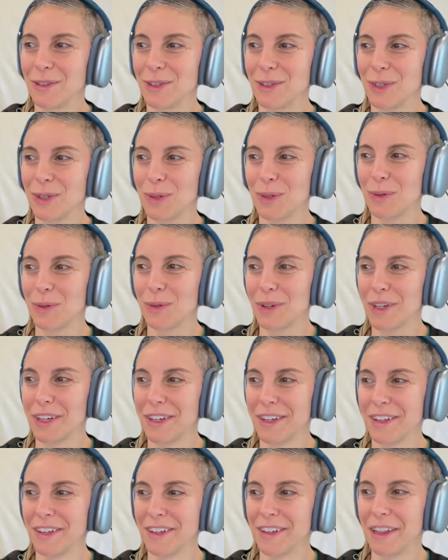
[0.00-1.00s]
your two
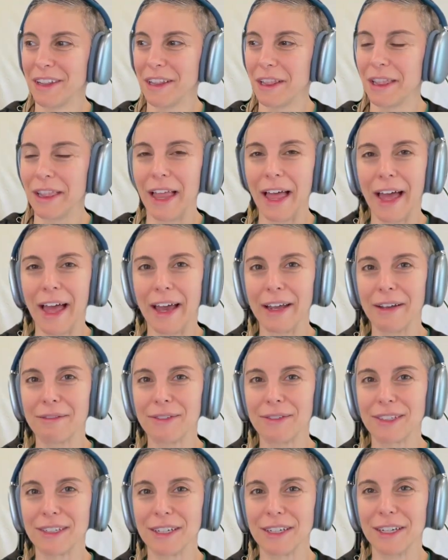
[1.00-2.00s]

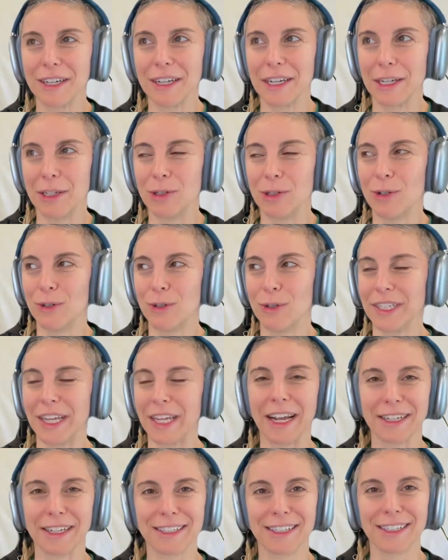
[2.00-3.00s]
lives
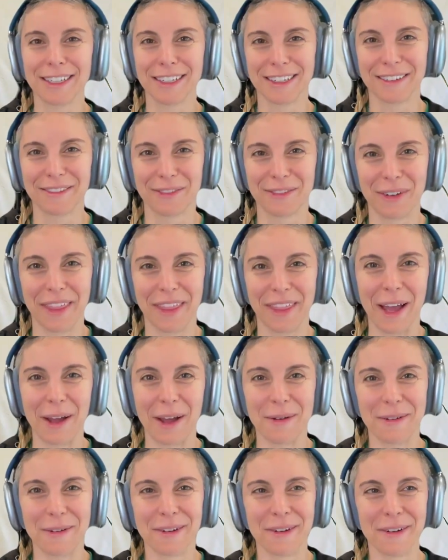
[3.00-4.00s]
intersect for
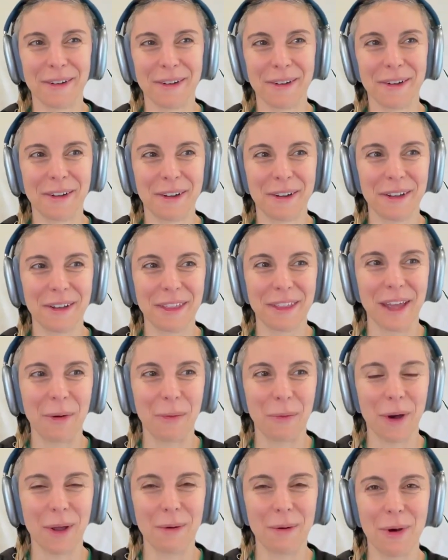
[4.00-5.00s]
that
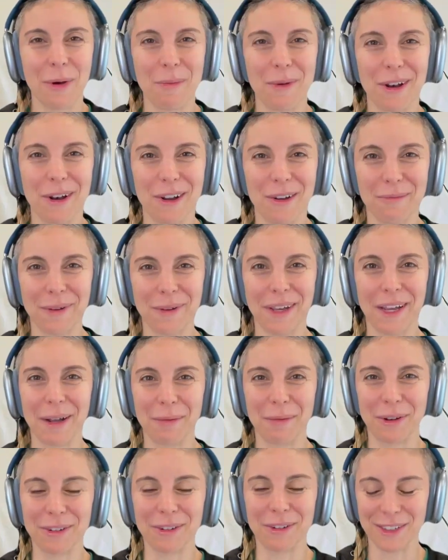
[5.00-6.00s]
one moment of being
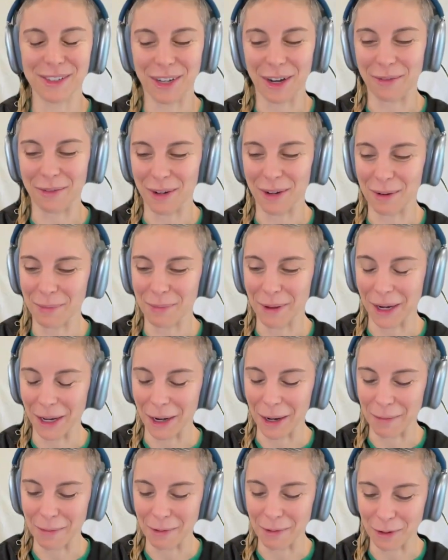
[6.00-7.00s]
able to discover it and pick
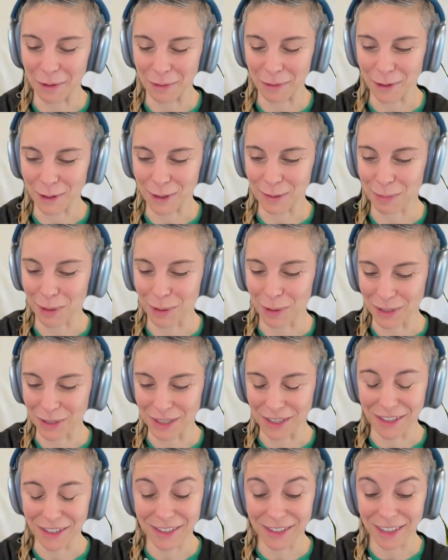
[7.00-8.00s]
it up. You're the first
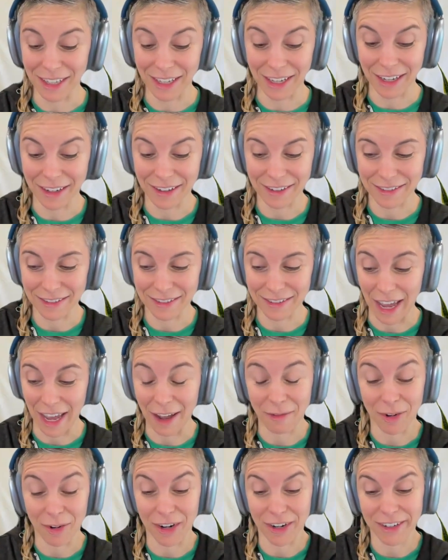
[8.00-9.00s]
person to see it
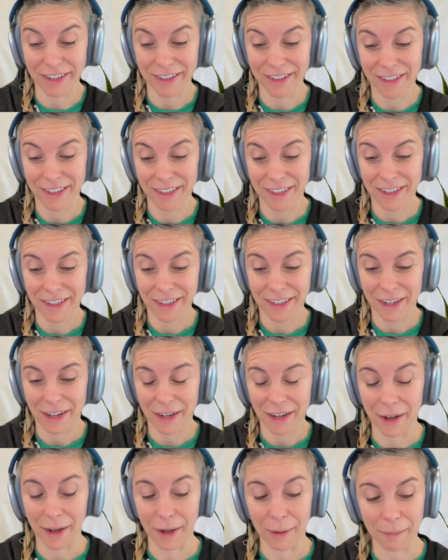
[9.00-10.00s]
ever.
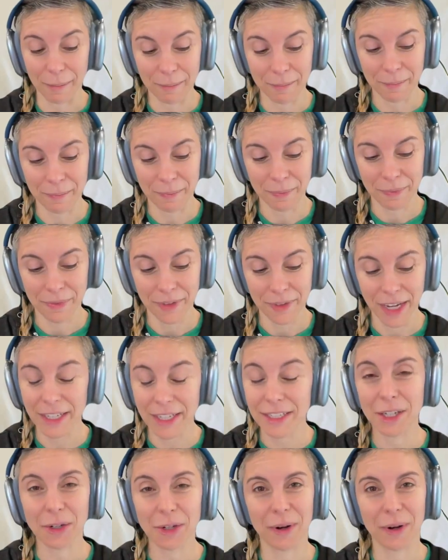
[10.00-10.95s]
It's